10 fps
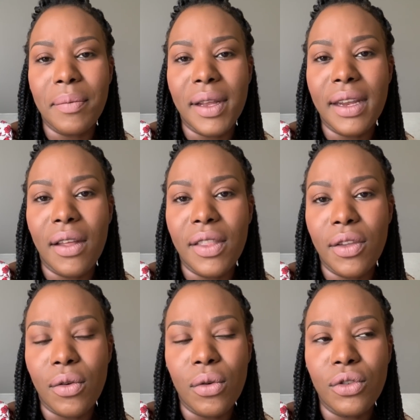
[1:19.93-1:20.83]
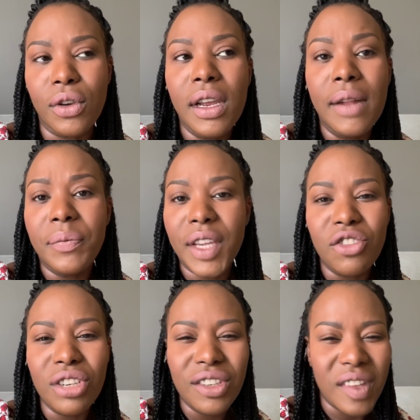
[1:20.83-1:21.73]
But now that they're older, they
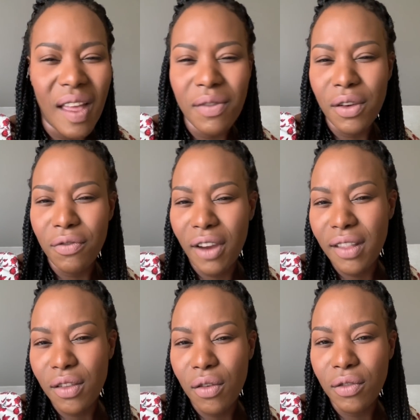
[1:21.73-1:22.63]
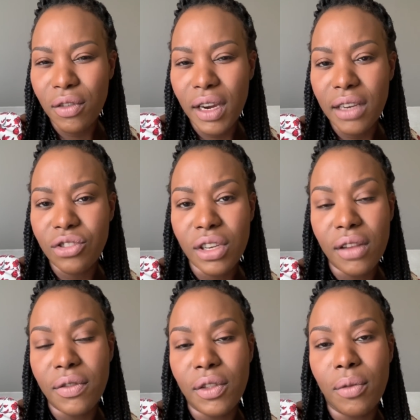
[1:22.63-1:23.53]
usually just have their friends over and
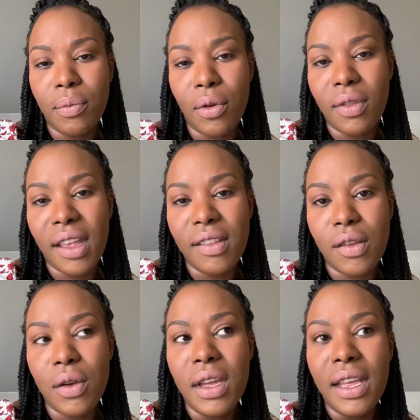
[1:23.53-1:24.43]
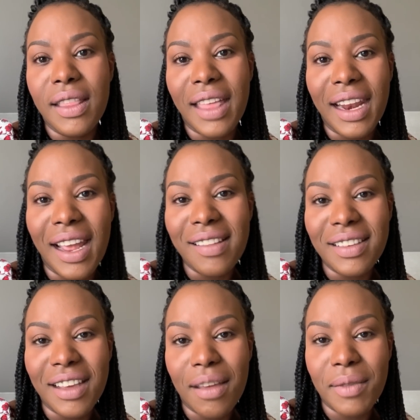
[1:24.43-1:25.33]
chill for their birthday. So that
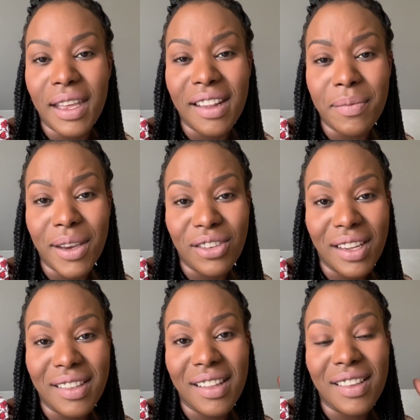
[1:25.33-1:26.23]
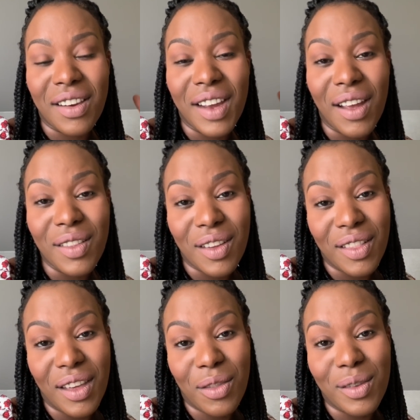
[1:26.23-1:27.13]
hasn't come yet, especially since our house
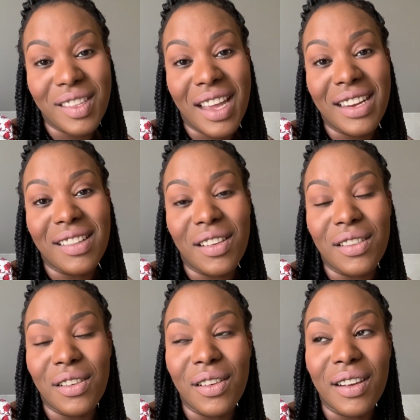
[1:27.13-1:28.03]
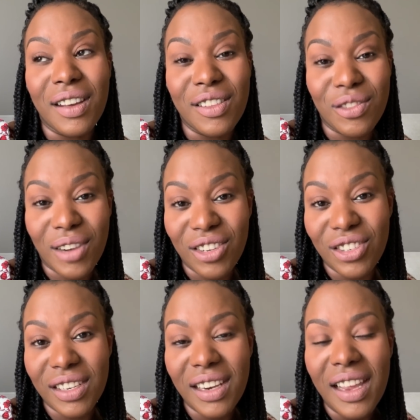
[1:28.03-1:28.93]
on the other side is under
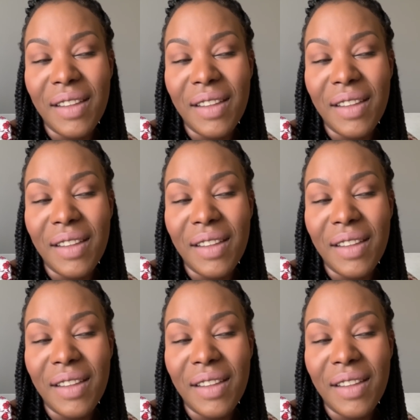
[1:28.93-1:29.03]
construction.